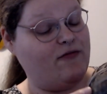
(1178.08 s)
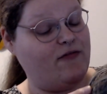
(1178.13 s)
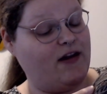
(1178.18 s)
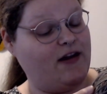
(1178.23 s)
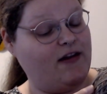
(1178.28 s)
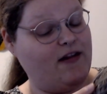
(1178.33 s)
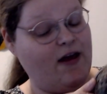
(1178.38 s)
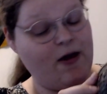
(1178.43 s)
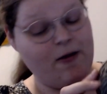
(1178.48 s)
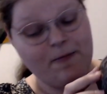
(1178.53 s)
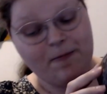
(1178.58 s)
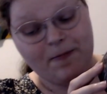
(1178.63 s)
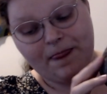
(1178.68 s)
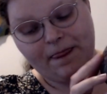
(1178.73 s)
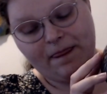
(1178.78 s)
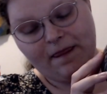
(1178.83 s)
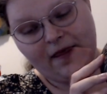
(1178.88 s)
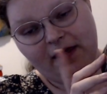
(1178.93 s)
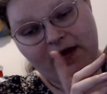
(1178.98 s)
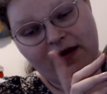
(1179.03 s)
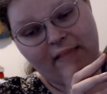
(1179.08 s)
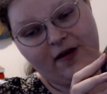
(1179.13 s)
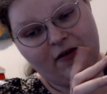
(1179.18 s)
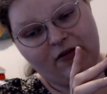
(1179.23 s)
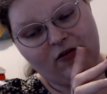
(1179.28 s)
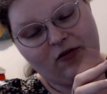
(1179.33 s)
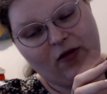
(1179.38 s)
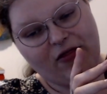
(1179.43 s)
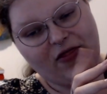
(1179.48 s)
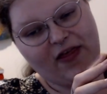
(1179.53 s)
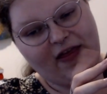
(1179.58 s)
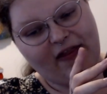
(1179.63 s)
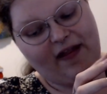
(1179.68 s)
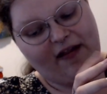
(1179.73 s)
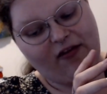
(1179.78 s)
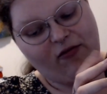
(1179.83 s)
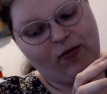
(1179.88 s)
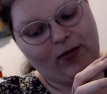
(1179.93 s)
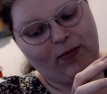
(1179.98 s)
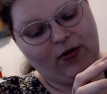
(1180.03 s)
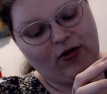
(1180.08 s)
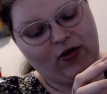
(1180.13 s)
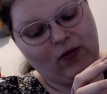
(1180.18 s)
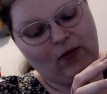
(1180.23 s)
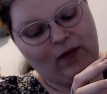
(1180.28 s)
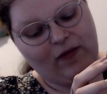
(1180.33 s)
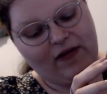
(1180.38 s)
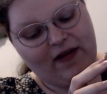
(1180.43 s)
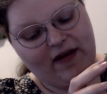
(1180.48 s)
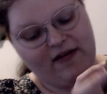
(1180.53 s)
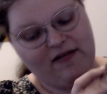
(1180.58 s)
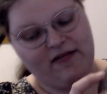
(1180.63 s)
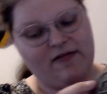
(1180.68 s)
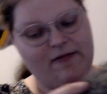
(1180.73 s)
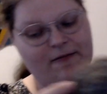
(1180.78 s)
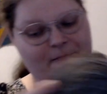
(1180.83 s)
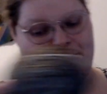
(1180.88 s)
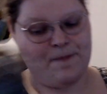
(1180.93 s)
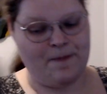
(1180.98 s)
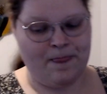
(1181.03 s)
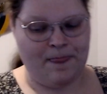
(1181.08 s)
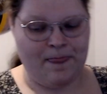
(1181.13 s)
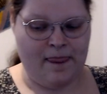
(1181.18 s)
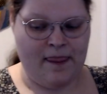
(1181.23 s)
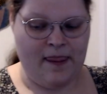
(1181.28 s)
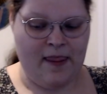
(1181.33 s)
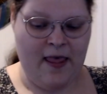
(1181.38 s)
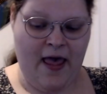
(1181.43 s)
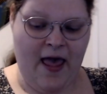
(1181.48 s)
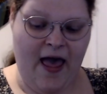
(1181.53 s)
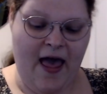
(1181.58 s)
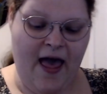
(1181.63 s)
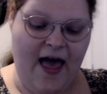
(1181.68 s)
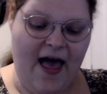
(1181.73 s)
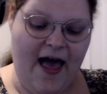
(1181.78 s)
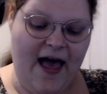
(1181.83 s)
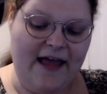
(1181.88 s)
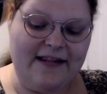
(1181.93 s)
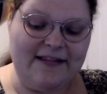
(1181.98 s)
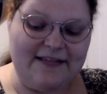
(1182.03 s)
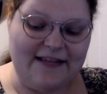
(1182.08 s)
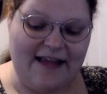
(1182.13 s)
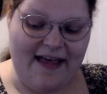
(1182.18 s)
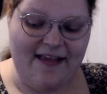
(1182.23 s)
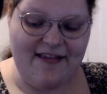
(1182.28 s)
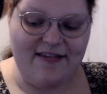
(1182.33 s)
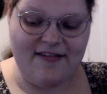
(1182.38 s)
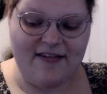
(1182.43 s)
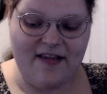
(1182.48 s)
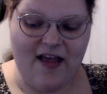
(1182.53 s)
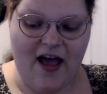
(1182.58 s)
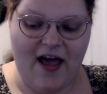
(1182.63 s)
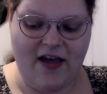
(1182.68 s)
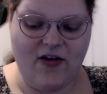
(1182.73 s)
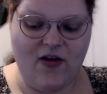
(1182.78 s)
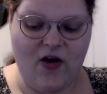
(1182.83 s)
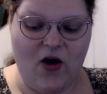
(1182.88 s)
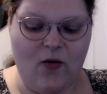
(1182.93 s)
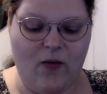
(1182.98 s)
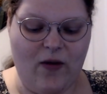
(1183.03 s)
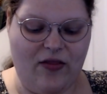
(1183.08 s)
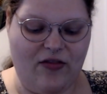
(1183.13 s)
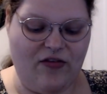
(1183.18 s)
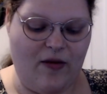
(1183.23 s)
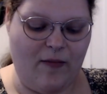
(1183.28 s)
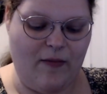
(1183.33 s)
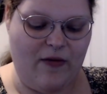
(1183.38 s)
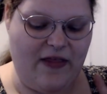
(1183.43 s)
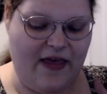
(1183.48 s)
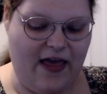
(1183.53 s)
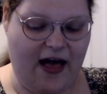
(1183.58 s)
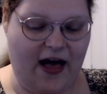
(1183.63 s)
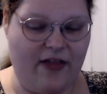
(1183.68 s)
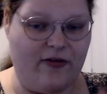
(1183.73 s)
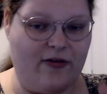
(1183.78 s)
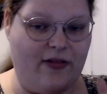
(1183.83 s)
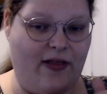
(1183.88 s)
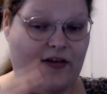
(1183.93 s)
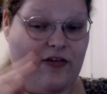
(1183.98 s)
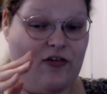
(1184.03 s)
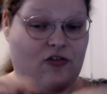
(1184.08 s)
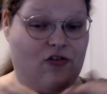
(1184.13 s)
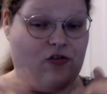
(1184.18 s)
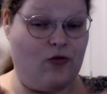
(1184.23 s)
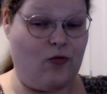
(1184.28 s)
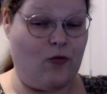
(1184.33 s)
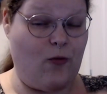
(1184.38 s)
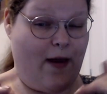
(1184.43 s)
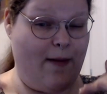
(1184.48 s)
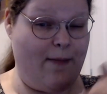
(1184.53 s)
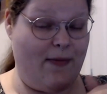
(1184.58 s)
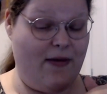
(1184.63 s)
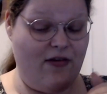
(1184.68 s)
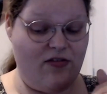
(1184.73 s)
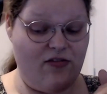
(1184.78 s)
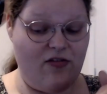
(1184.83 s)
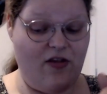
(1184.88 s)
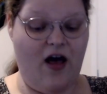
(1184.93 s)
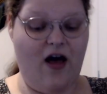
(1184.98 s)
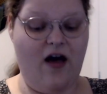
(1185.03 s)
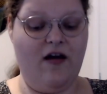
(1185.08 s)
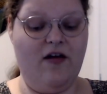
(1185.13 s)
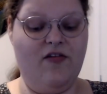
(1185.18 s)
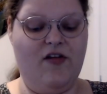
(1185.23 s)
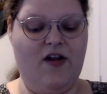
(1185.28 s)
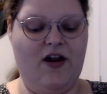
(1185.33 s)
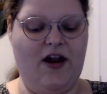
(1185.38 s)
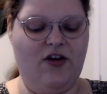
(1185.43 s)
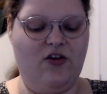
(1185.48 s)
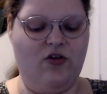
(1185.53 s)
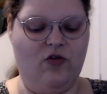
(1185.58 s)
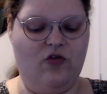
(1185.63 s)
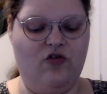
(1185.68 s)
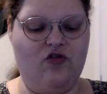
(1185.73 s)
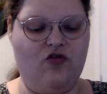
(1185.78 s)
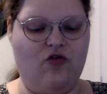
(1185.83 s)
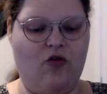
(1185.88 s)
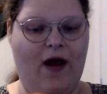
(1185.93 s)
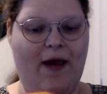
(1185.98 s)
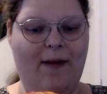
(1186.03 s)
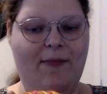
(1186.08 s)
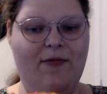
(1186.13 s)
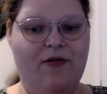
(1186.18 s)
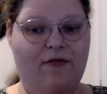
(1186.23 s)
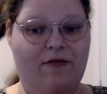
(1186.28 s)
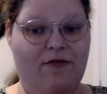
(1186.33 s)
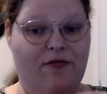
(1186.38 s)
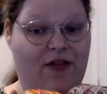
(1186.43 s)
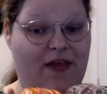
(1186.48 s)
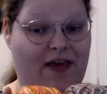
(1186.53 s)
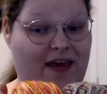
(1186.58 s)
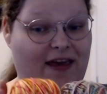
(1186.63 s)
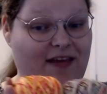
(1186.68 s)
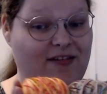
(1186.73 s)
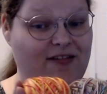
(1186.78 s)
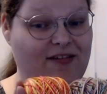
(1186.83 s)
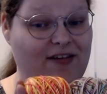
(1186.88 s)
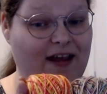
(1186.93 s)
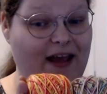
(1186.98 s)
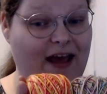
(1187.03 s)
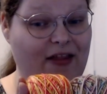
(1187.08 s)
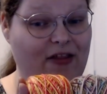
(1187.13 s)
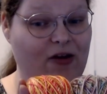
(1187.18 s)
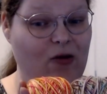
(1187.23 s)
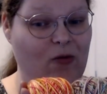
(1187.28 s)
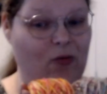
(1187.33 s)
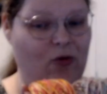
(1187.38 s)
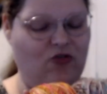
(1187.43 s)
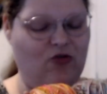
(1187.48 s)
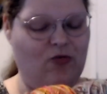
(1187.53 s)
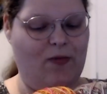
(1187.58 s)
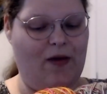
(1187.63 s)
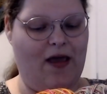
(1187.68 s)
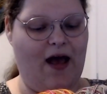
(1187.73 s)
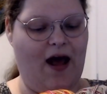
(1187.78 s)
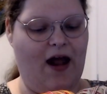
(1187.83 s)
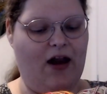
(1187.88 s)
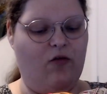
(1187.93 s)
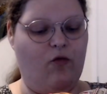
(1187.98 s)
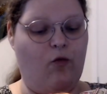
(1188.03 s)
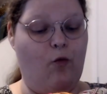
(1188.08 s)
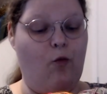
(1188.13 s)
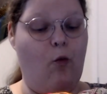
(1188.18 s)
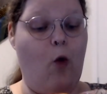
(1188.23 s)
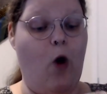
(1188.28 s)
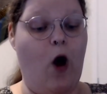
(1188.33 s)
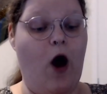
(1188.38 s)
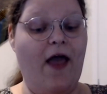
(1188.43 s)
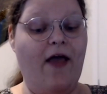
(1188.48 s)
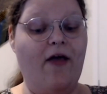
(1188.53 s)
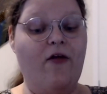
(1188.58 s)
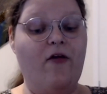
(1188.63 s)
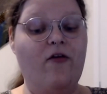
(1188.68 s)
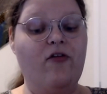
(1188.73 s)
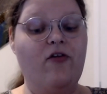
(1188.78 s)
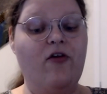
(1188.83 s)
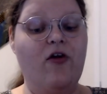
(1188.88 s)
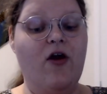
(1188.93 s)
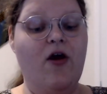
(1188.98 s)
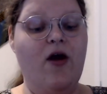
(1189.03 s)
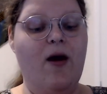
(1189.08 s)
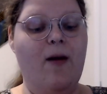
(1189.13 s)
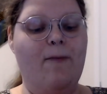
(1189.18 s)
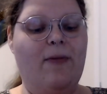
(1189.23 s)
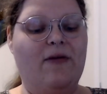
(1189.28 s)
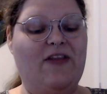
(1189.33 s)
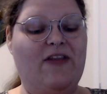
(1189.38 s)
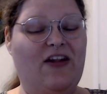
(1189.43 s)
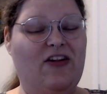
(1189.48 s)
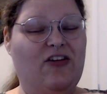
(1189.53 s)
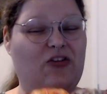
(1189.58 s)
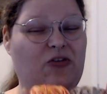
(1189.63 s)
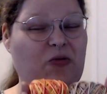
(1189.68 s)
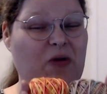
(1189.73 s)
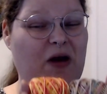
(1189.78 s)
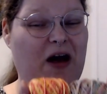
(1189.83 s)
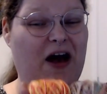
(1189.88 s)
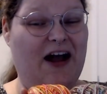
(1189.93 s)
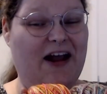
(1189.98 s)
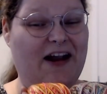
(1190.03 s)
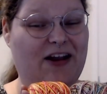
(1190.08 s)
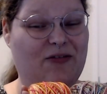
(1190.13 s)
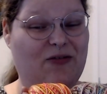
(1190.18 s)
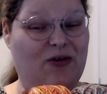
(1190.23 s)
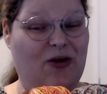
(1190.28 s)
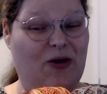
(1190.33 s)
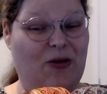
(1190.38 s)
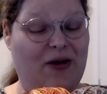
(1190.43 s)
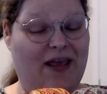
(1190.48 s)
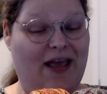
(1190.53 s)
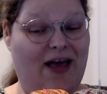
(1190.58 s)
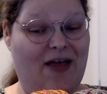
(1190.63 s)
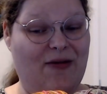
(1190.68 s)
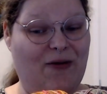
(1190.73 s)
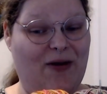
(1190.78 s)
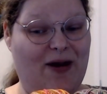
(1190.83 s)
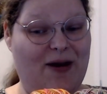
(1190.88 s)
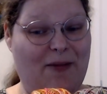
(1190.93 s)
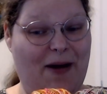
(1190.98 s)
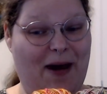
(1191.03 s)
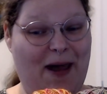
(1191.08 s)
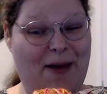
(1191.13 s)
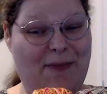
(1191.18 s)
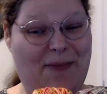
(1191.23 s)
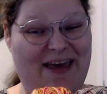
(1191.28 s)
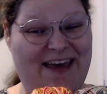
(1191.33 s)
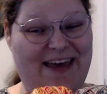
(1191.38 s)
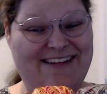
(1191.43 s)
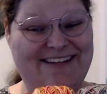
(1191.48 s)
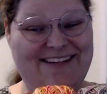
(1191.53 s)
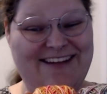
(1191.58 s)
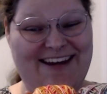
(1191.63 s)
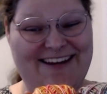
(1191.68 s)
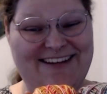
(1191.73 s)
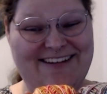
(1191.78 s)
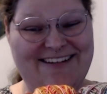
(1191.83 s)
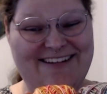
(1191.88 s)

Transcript: there. So I think that's what I'm going to do with this. Unless I go with some of the other like stripy socks and I do stripes of these together, which would be kind of wild, but they do kind of go together in my opinion.